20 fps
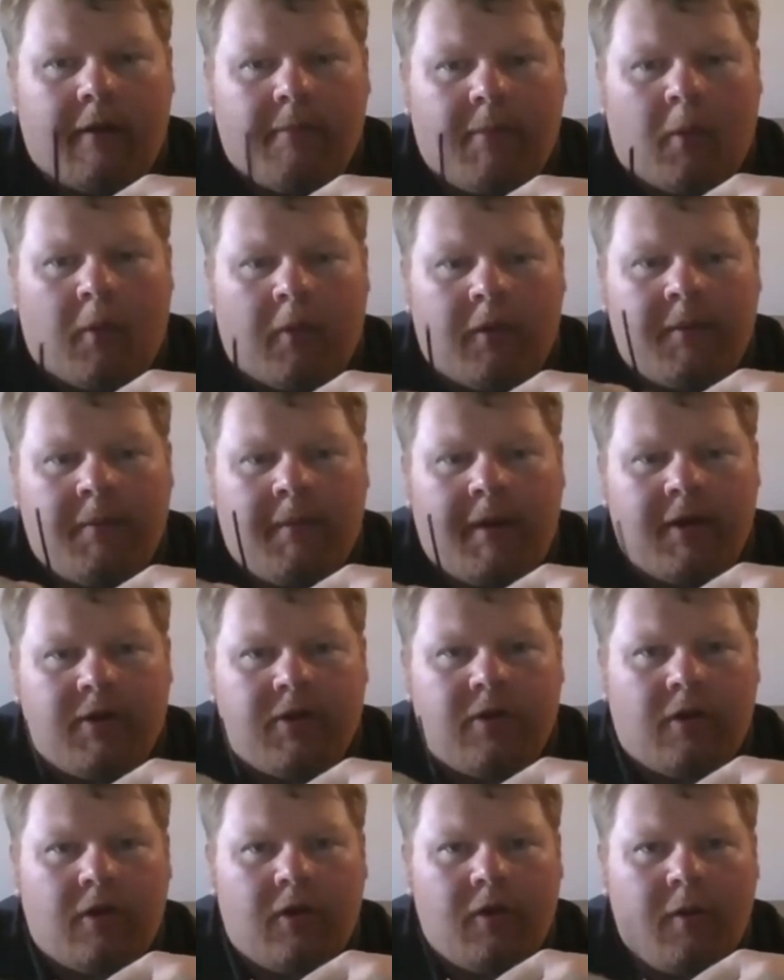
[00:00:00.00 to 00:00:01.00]
important to make
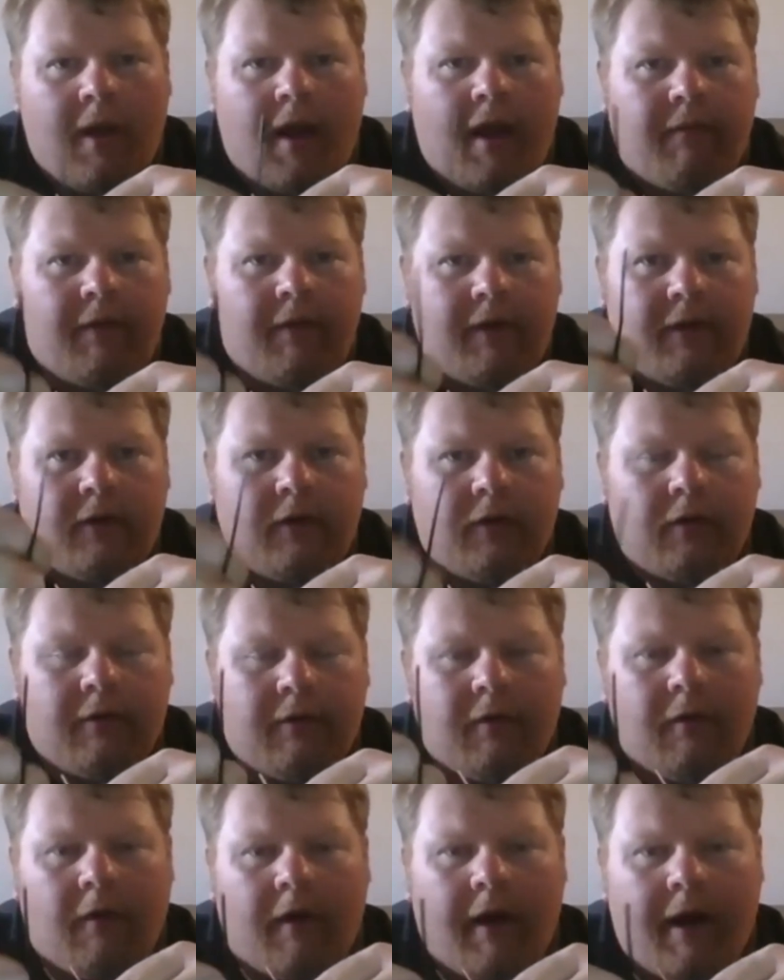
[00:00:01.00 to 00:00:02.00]
sure you have a
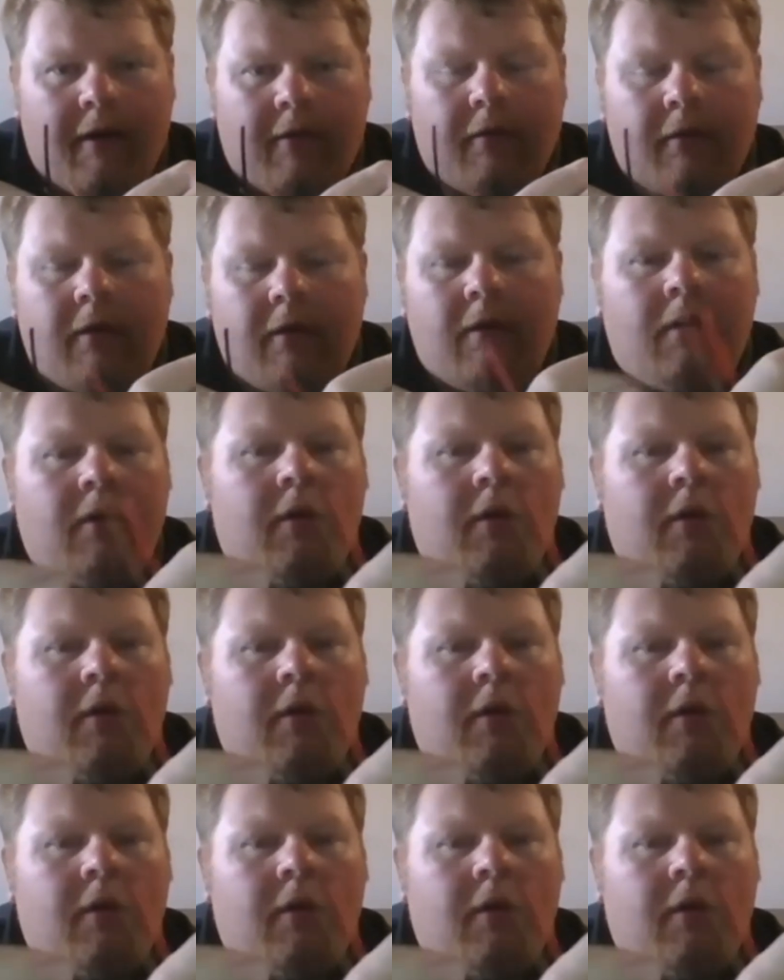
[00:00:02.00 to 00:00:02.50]
good ground.